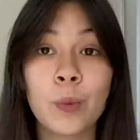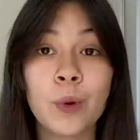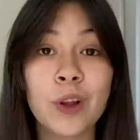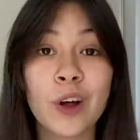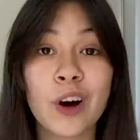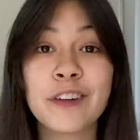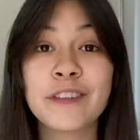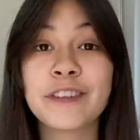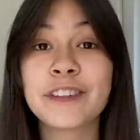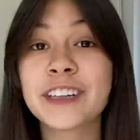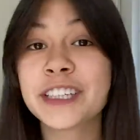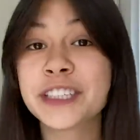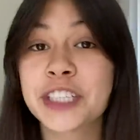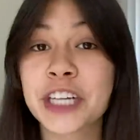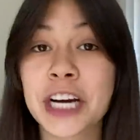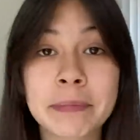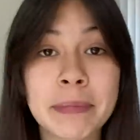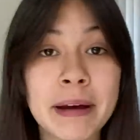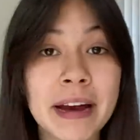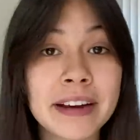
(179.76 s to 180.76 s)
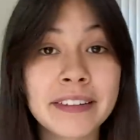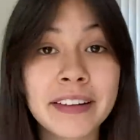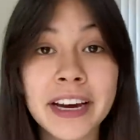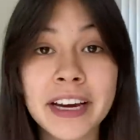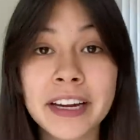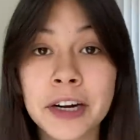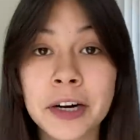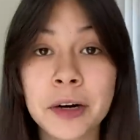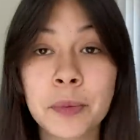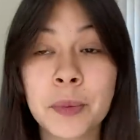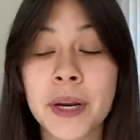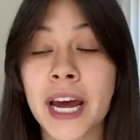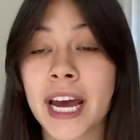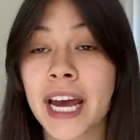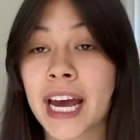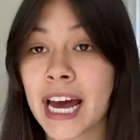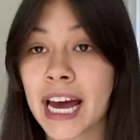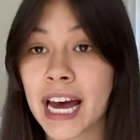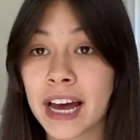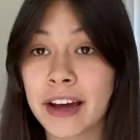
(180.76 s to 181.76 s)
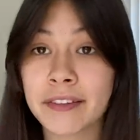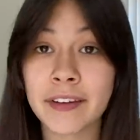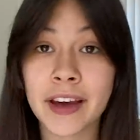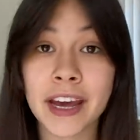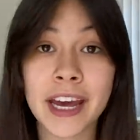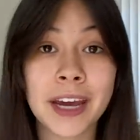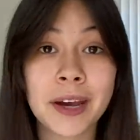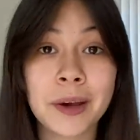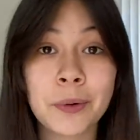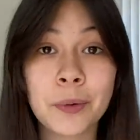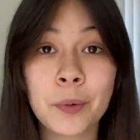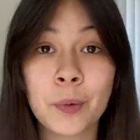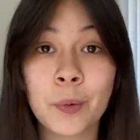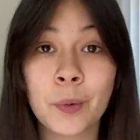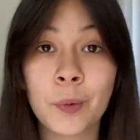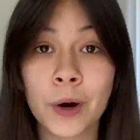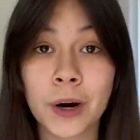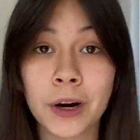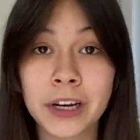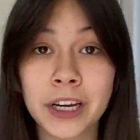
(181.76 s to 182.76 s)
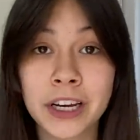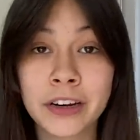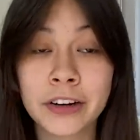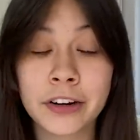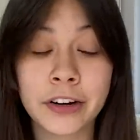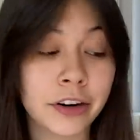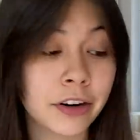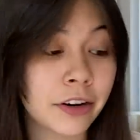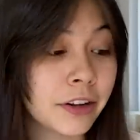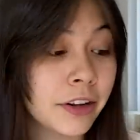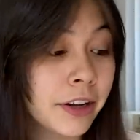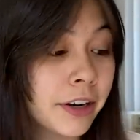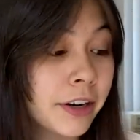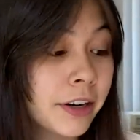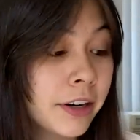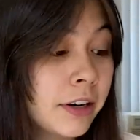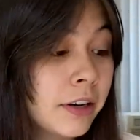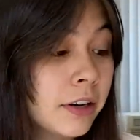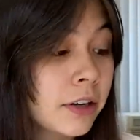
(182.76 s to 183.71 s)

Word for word: We'll hopefully check back later when I have a working curler.